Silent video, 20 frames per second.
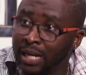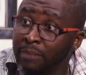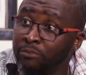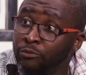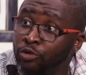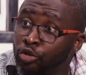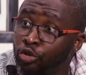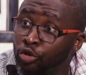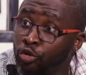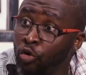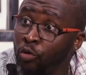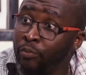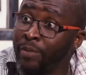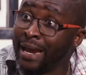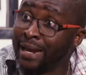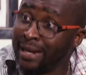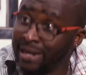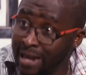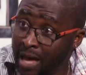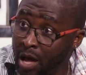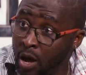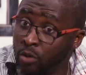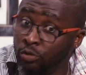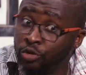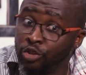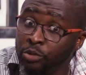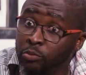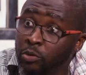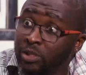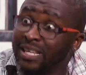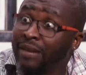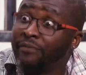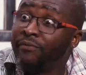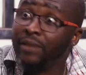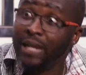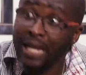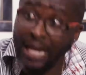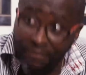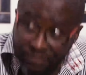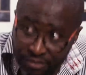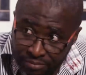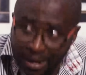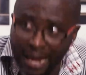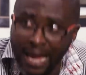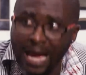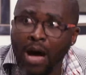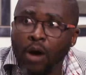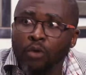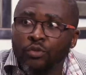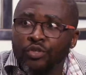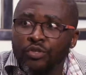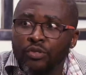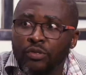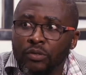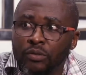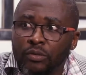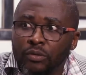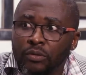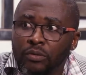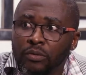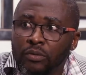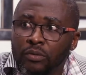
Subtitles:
And I'm sure by now she must have left my house.